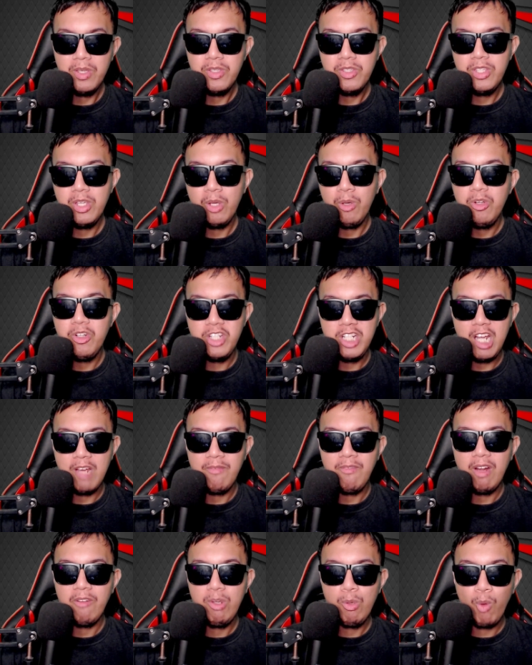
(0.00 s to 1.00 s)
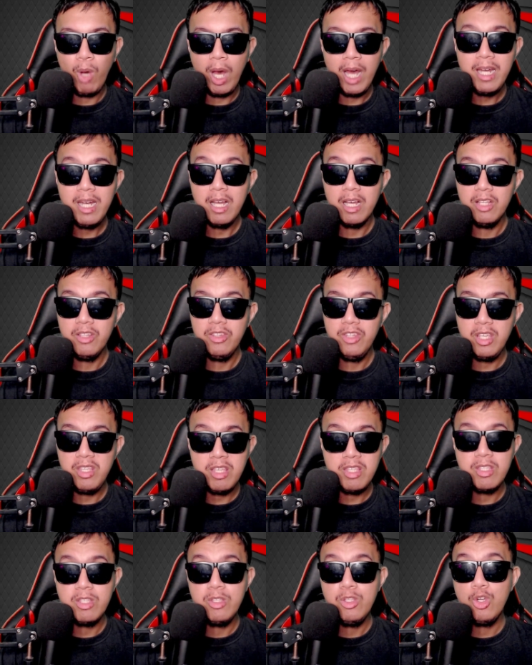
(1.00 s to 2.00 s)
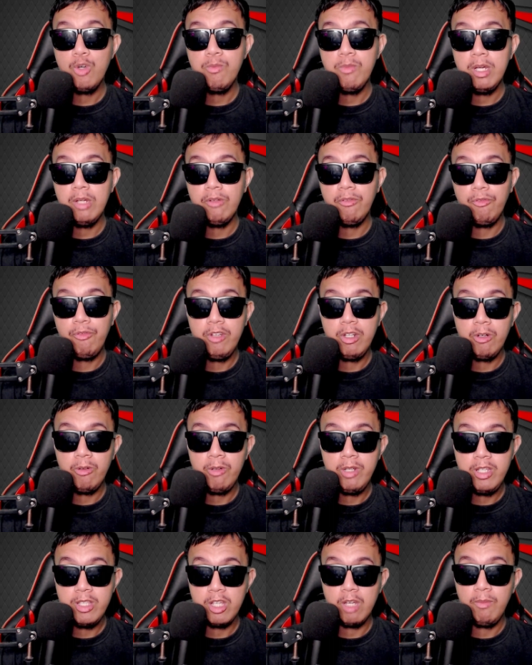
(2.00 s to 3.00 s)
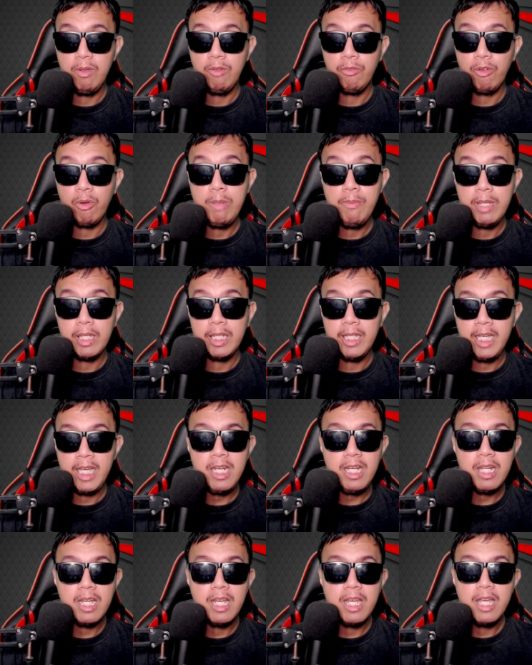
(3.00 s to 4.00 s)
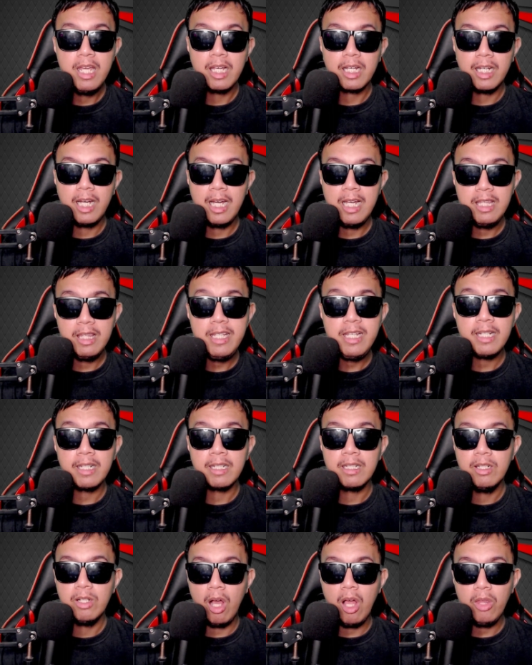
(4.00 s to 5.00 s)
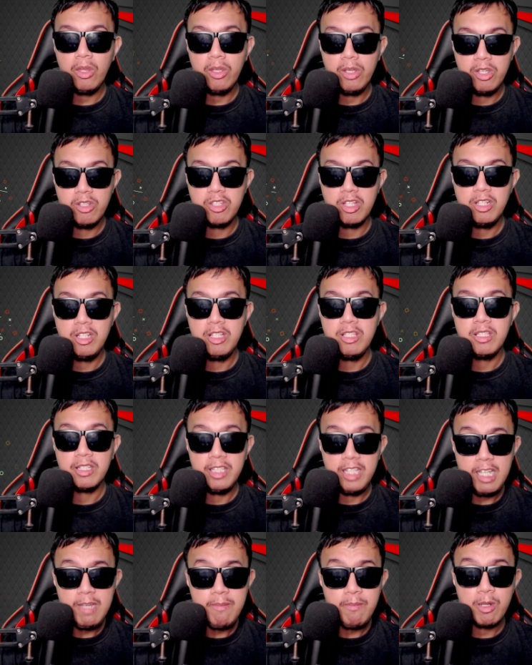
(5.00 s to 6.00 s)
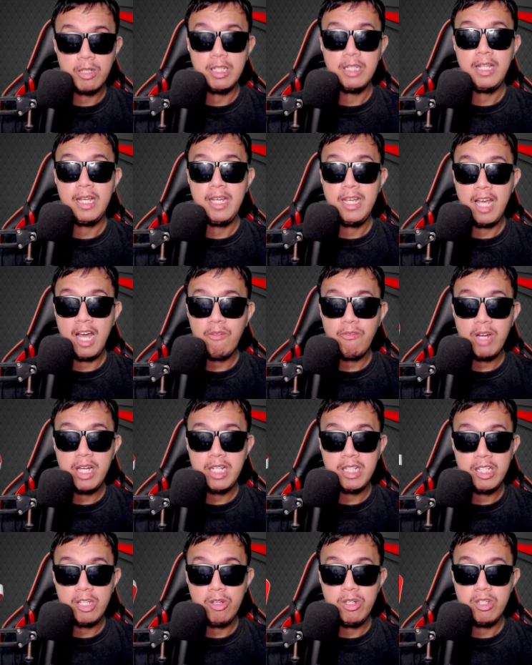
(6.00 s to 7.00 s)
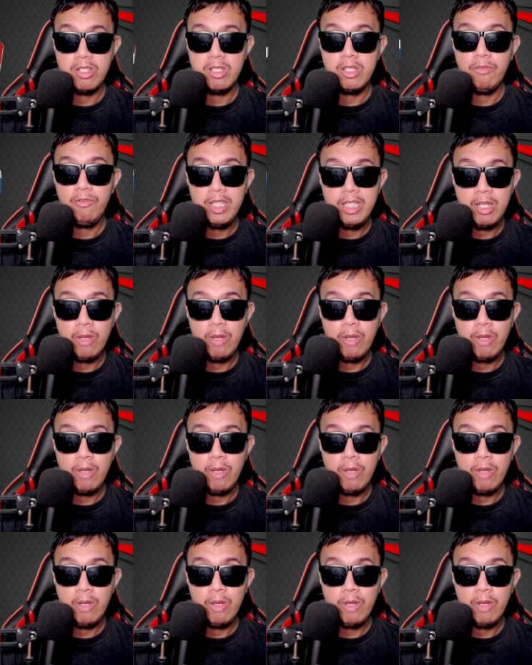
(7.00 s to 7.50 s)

So G M everyone, this is Nomad Fury. So before we begin, kindly acknowledge the disclaimer that I have right here in this video